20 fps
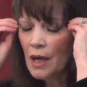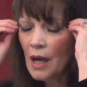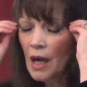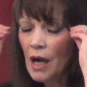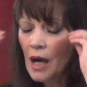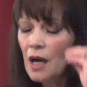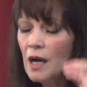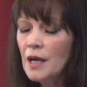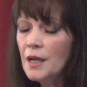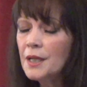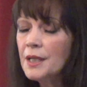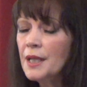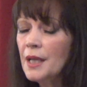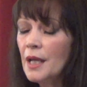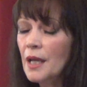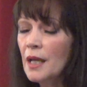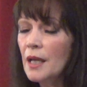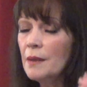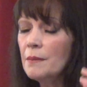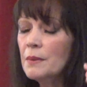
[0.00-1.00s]
I
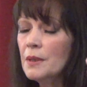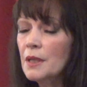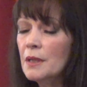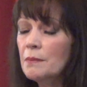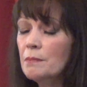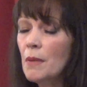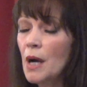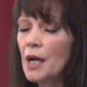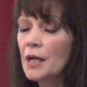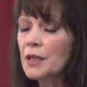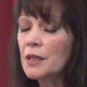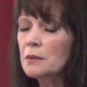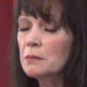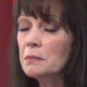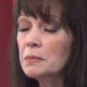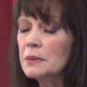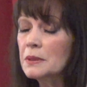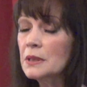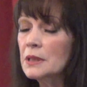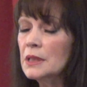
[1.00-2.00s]
came in my
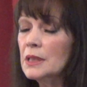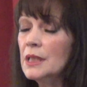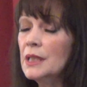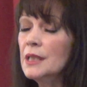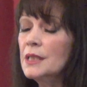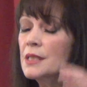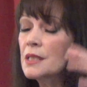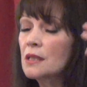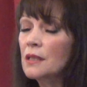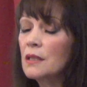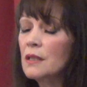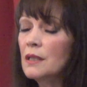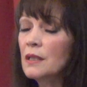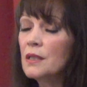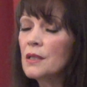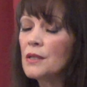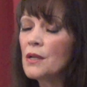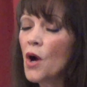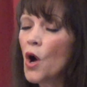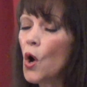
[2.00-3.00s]
complete
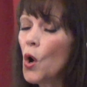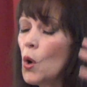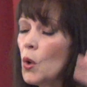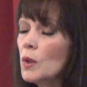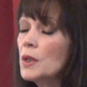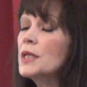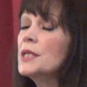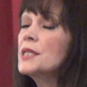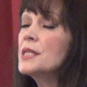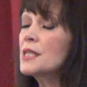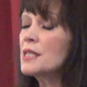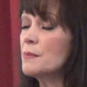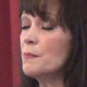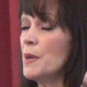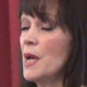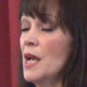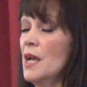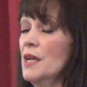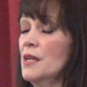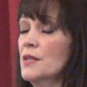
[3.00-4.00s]
holy
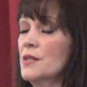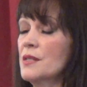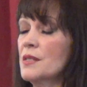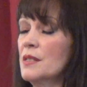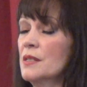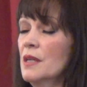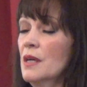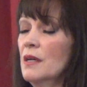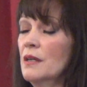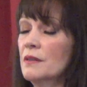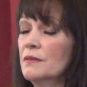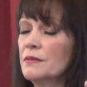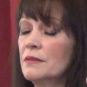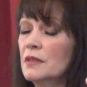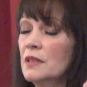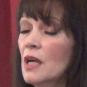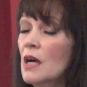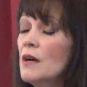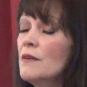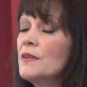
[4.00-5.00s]
space
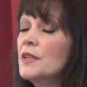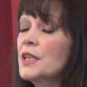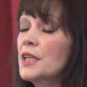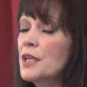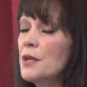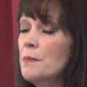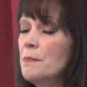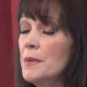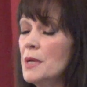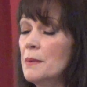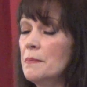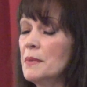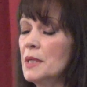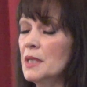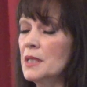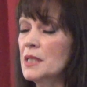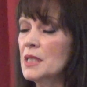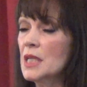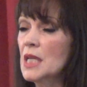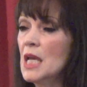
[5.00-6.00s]
of love and
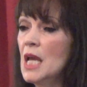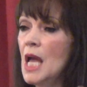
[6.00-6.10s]
commitment,